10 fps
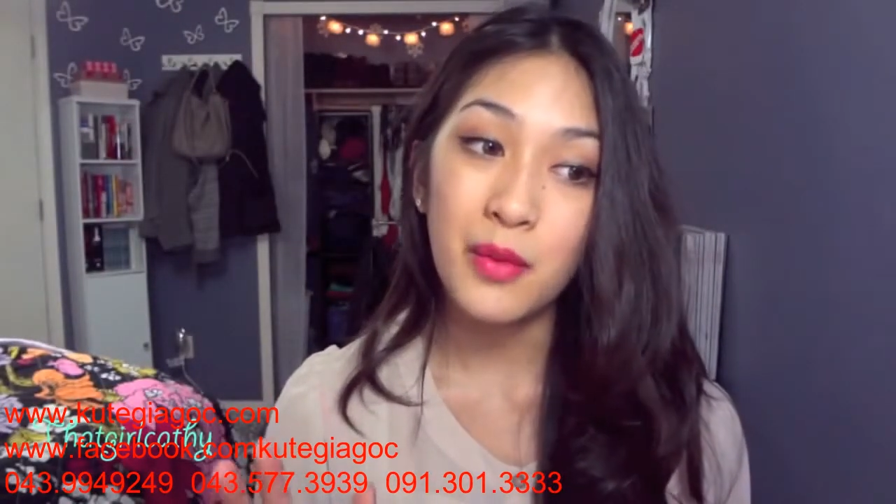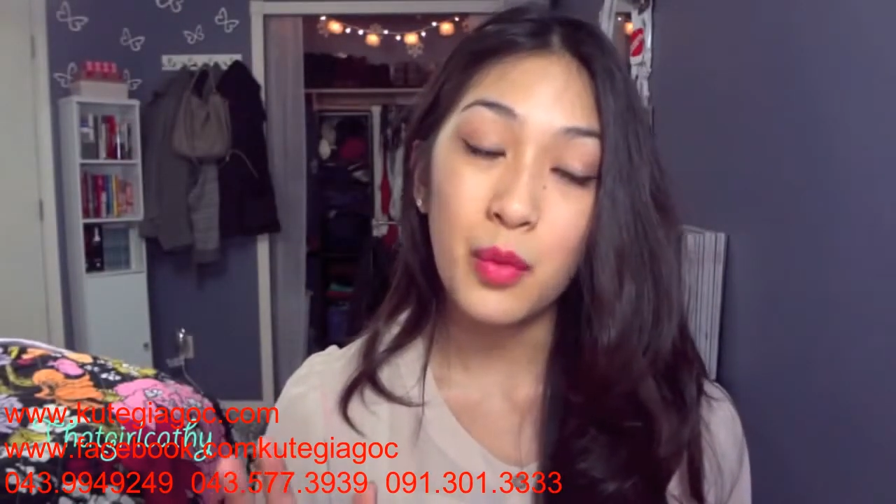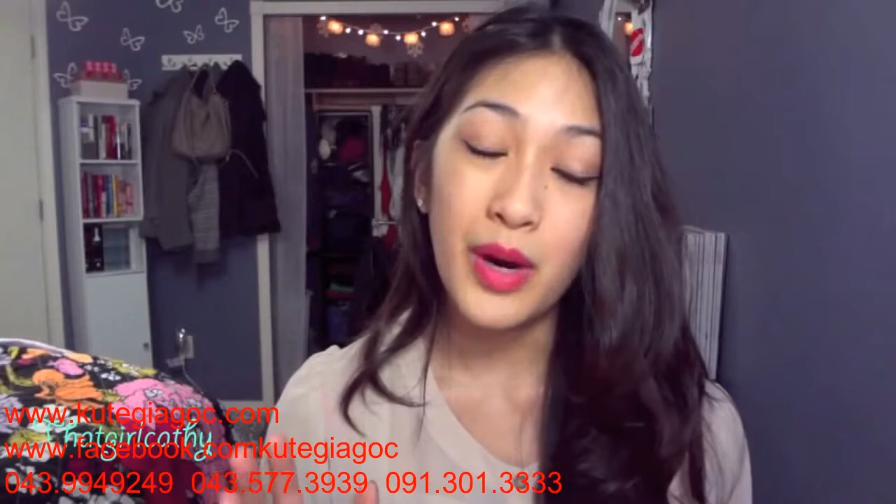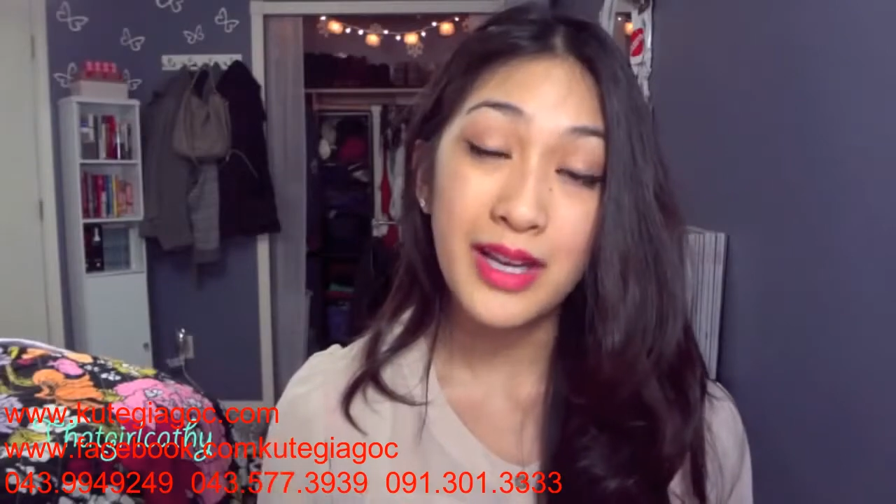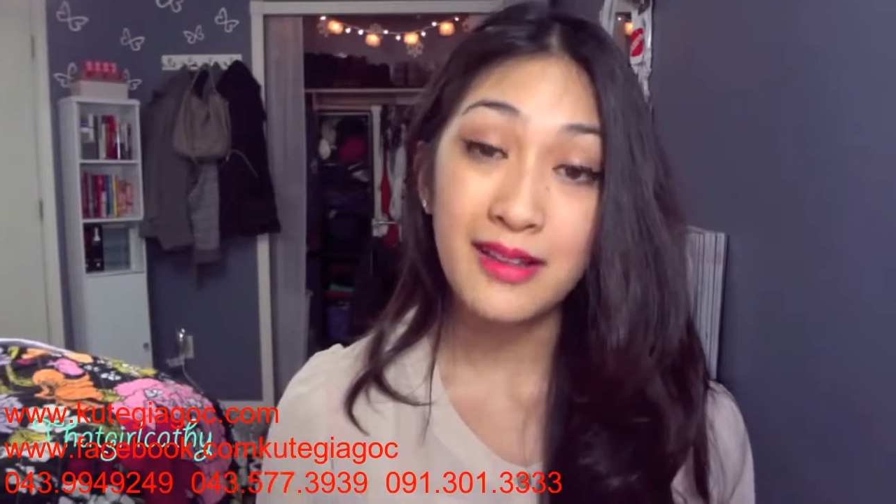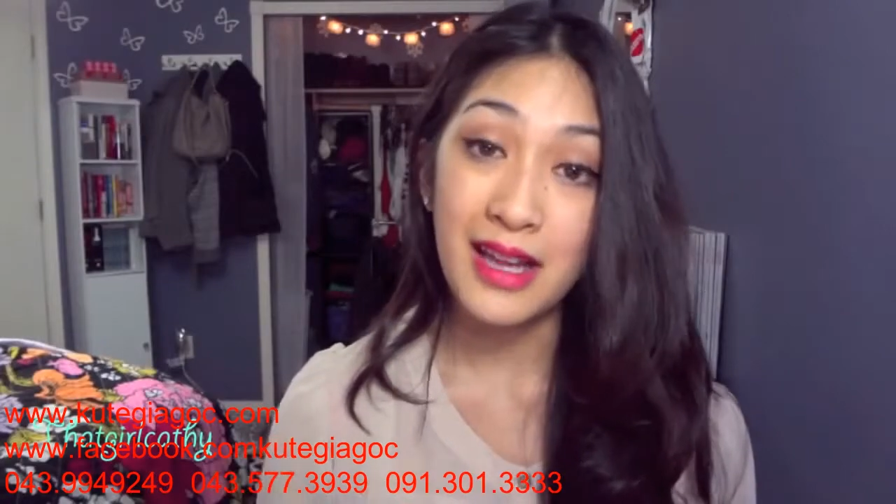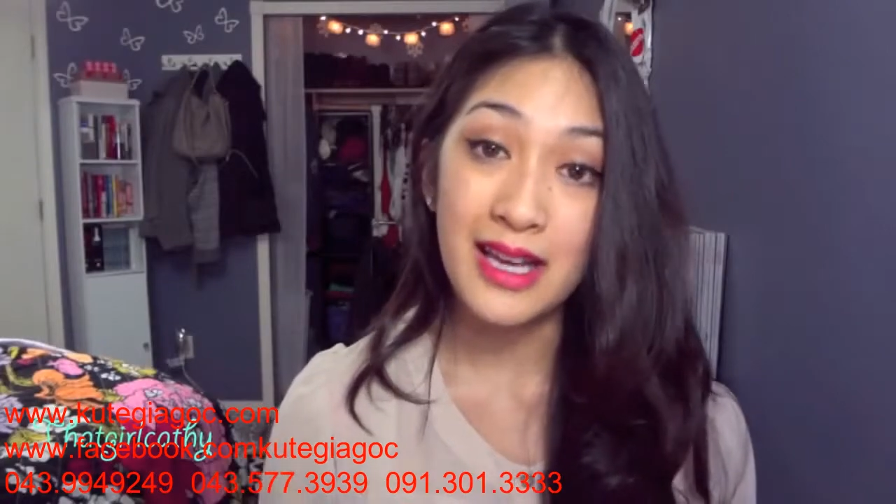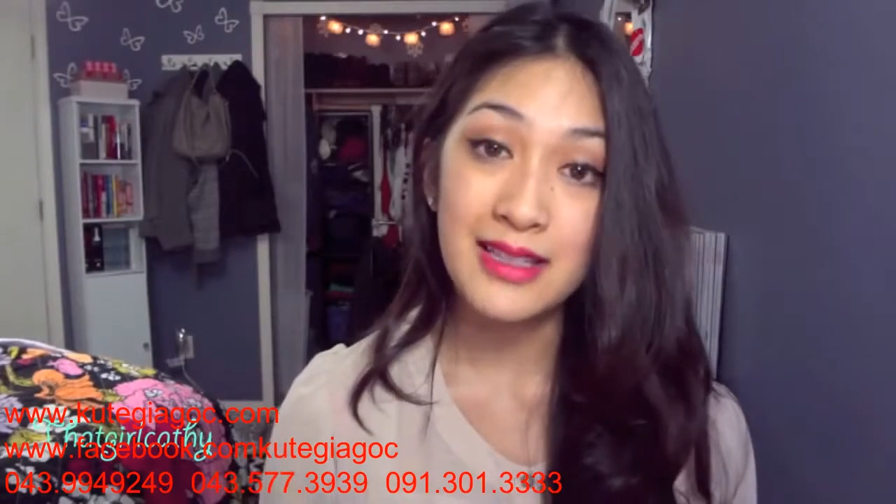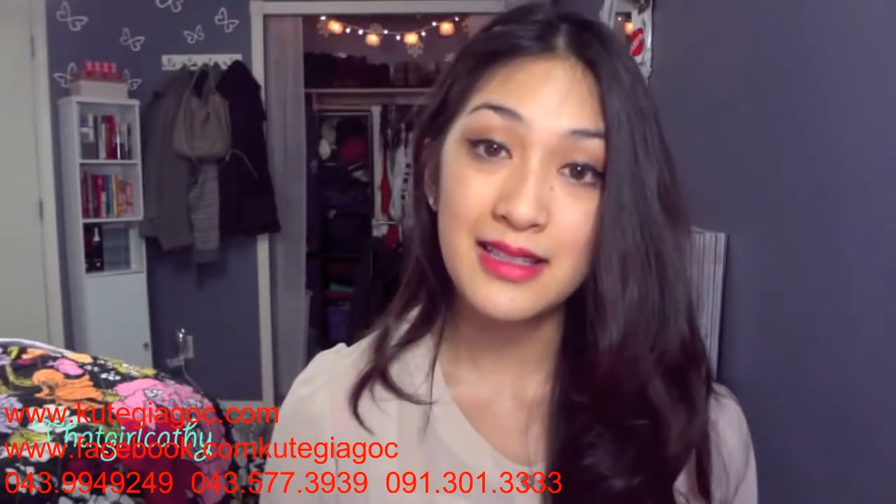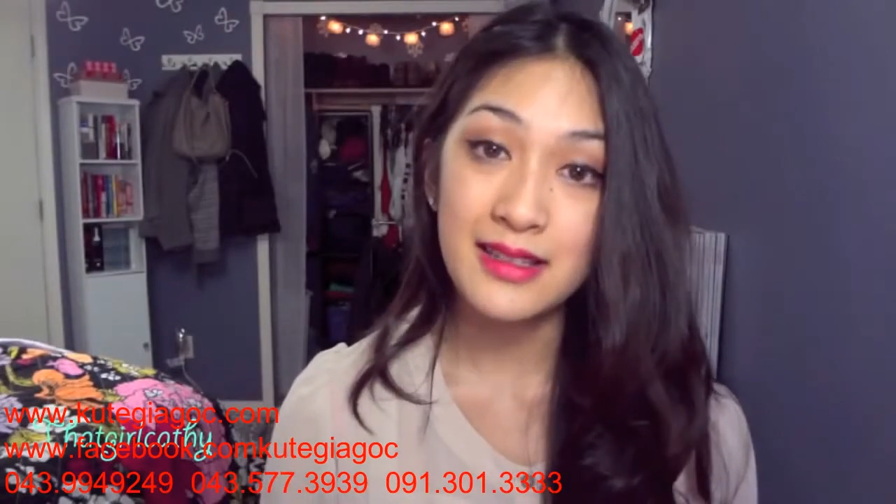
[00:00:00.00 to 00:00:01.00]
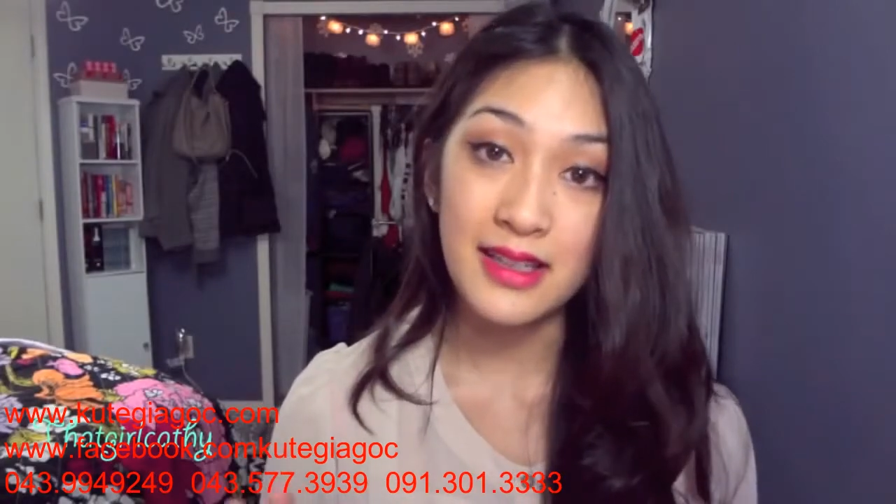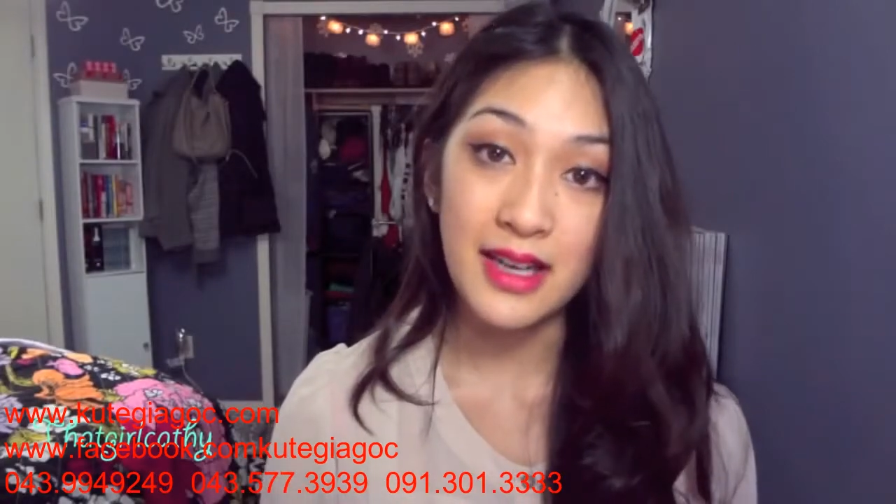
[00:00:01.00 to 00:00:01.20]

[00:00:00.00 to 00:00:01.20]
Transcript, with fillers: way less than